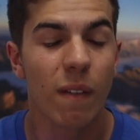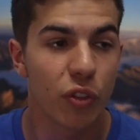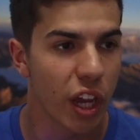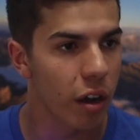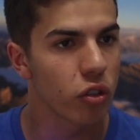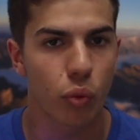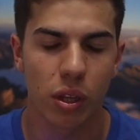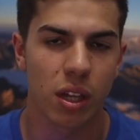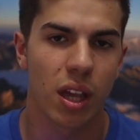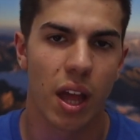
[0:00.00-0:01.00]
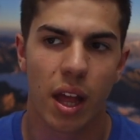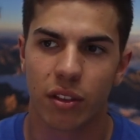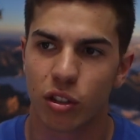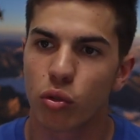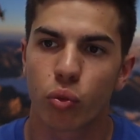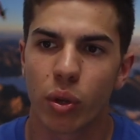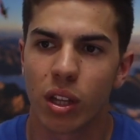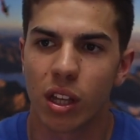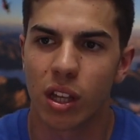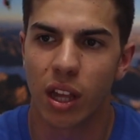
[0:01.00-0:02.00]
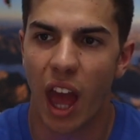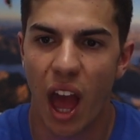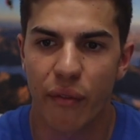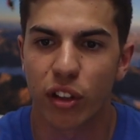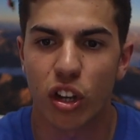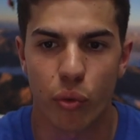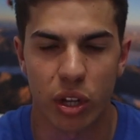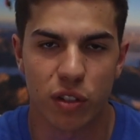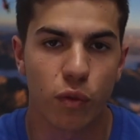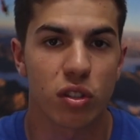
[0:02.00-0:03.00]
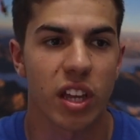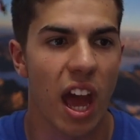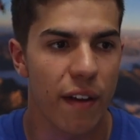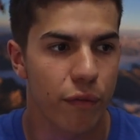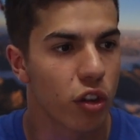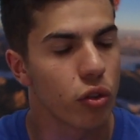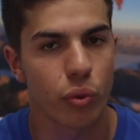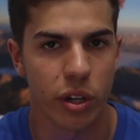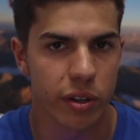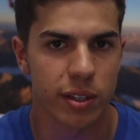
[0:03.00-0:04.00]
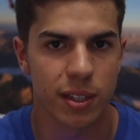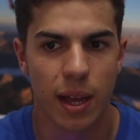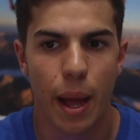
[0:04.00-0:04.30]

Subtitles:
they don't really have a lot of range. Of course, they have good rears,